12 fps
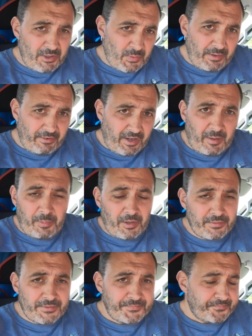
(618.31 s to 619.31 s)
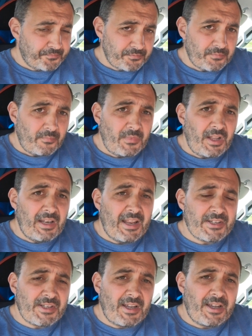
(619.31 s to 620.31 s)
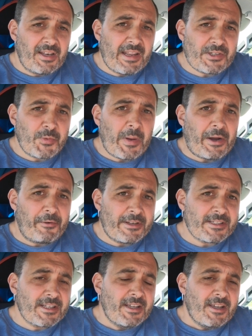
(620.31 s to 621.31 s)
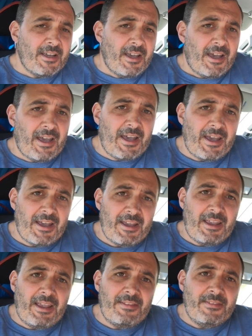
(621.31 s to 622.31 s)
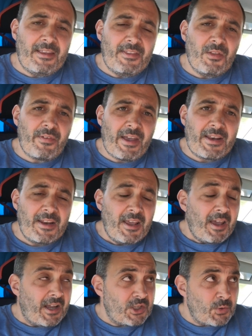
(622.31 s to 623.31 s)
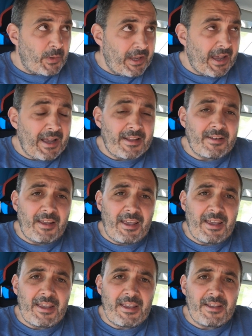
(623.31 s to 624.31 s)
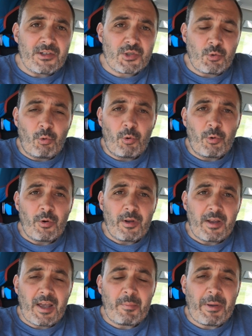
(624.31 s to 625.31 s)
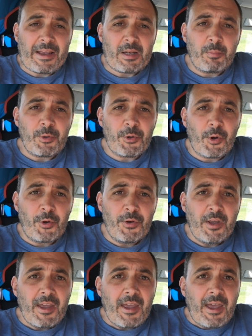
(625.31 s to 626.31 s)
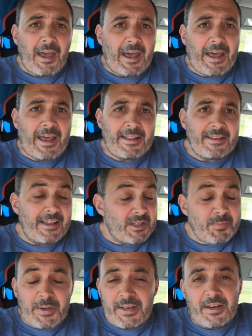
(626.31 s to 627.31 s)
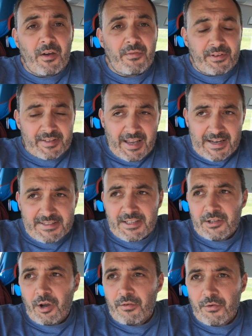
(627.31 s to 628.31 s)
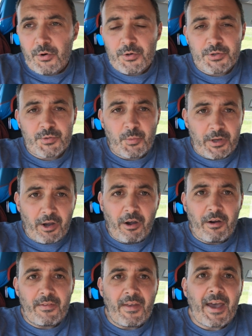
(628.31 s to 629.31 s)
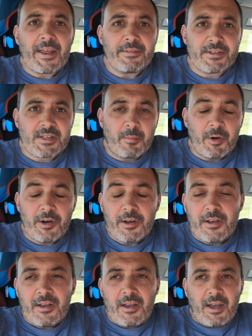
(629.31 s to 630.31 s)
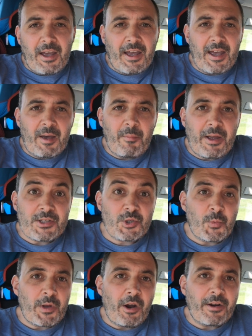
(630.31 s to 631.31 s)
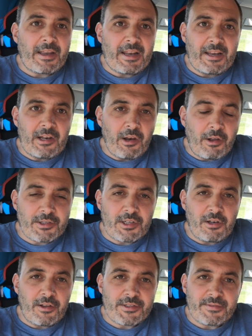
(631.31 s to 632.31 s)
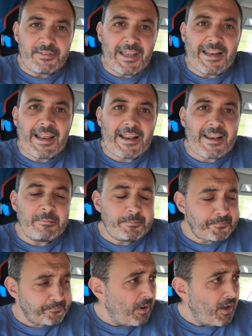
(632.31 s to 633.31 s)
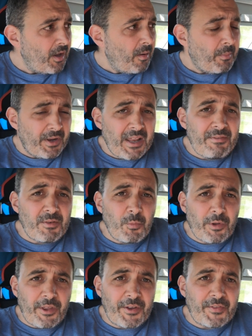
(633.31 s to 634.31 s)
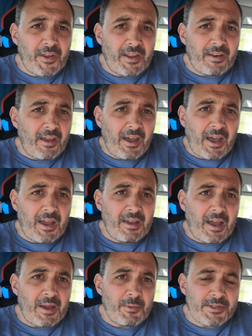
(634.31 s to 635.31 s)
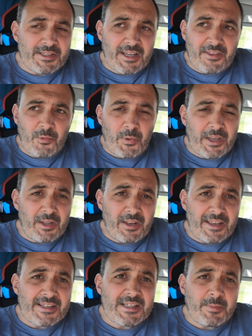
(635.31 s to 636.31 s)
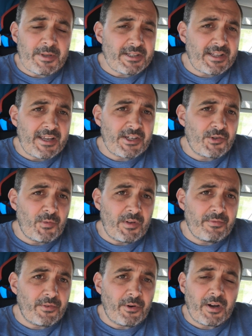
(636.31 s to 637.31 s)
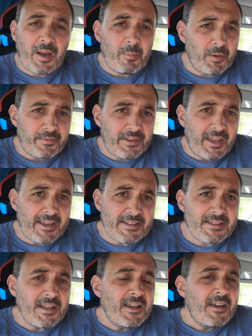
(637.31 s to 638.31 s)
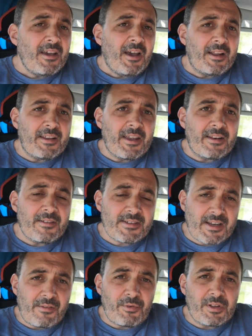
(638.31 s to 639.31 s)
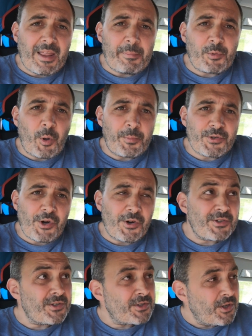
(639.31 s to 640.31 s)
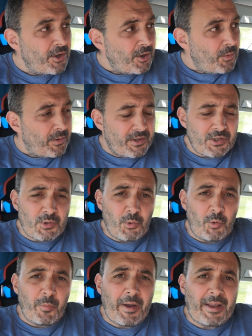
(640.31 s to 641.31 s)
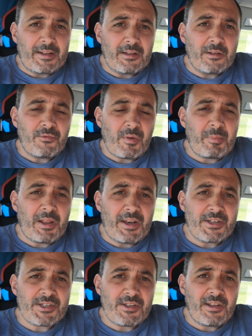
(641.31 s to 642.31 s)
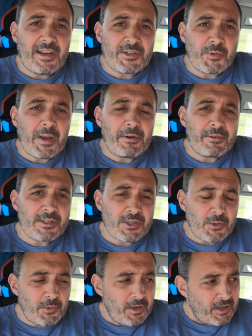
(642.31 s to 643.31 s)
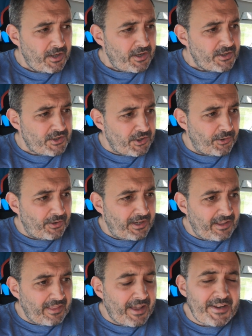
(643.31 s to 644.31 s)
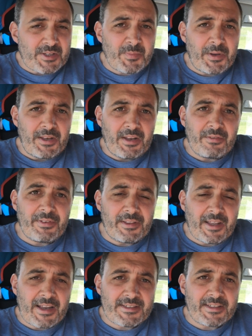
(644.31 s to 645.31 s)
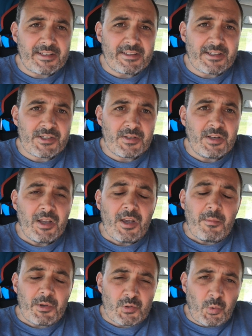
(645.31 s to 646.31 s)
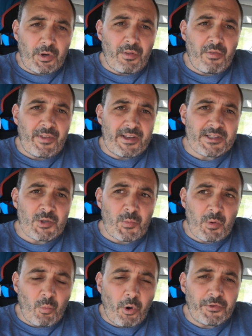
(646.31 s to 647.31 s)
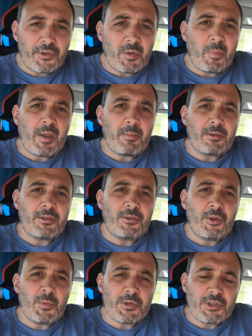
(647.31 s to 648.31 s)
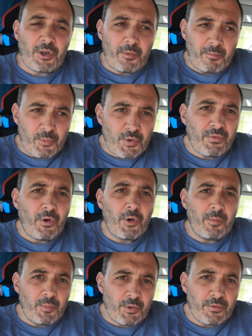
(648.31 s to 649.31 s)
We have a couple of leisure batteries in the van, and so we had a solar panel put on, and it's been fantastic. Now, of course, we are in the height of summer, and so we are getting lots and lots of daylight in, but even without that, I would say that we could easily be stationary for a couple of days and get several laptop charges with a solar panel replenishing the leisure battery. So certainly that has been a fantastic addition, because one of the things that we wanted to be able to do was not move on,